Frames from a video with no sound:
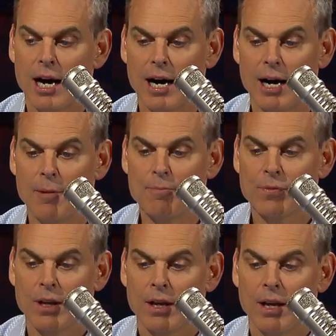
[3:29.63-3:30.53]
Um,
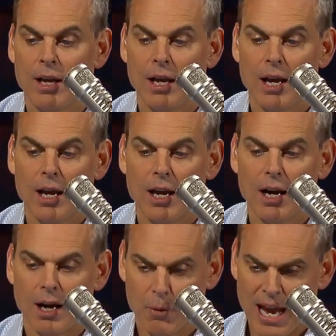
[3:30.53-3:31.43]

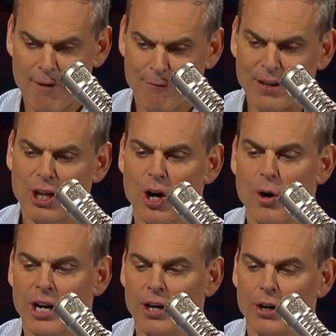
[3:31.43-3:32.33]
we have video
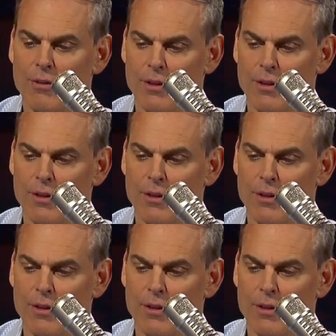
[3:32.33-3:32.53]
here.